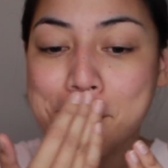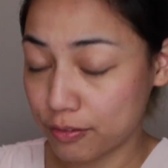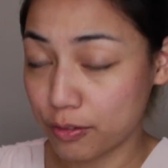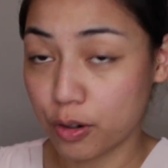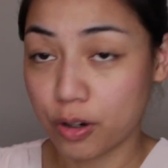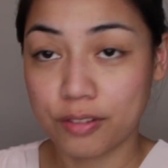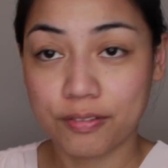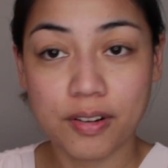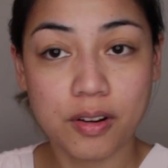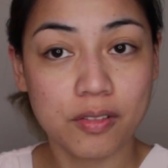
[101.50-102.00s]

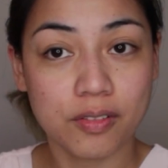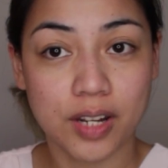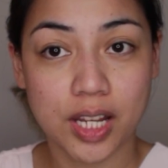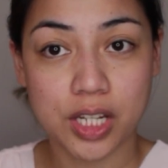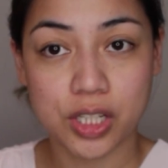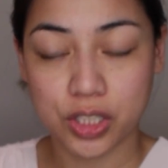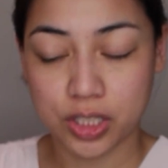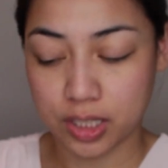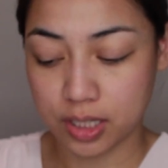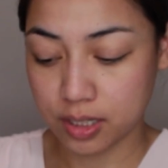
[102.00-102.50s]
For
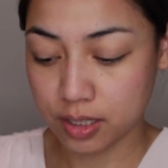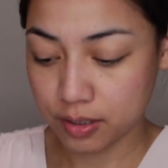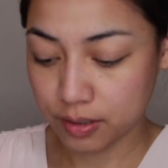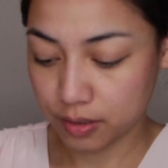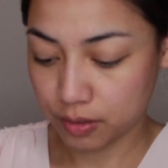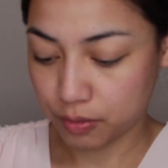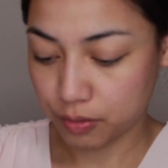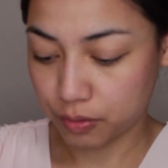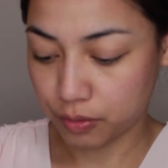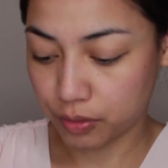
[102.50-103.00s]
foundation,
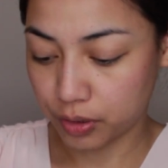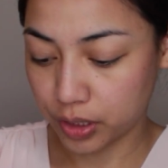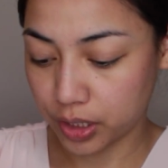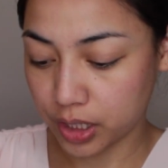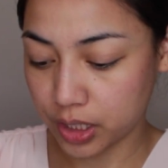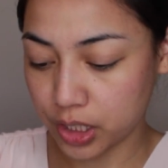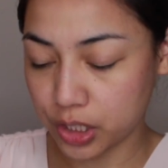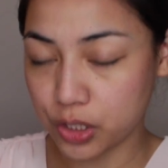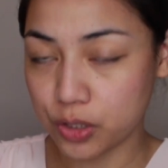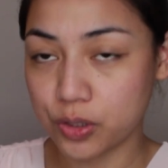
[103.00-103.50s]
we're
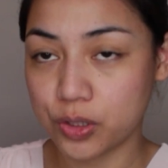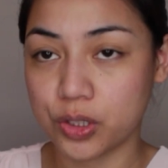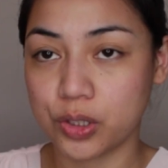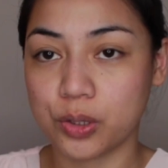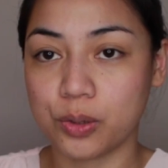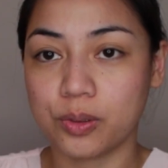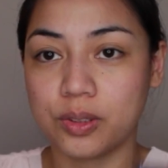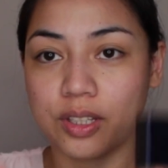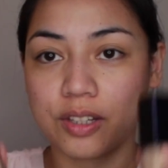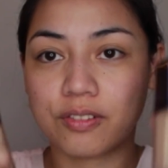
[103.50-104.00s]
going to use
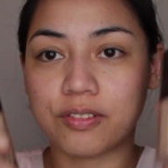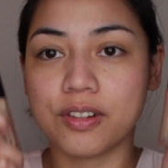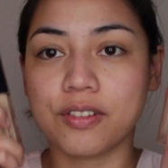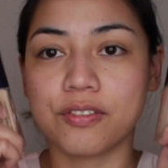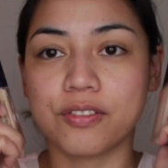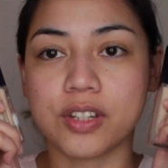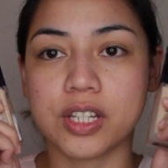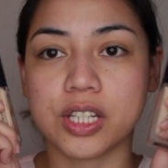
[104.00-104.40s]
two different